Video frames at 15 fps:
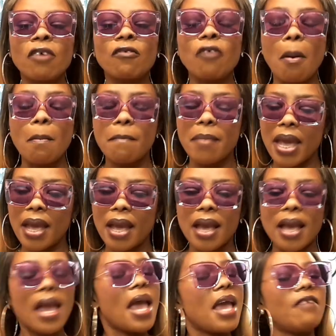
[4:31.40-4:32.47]
For
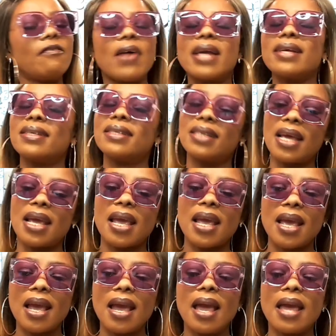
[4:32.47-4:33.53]
me, if I
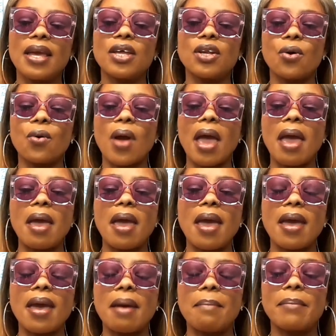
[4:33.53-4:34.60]
see
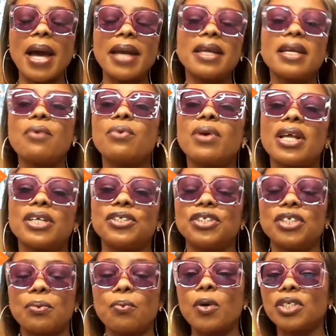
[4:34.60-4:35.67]
a man in a
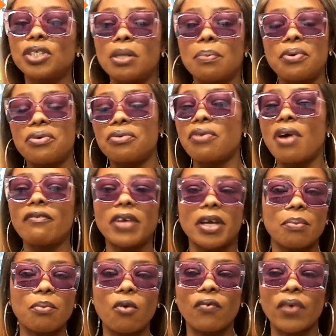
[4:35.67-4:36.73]
relationship watching a
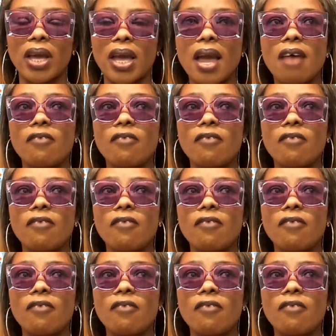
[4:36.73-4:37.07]
pornographic movie,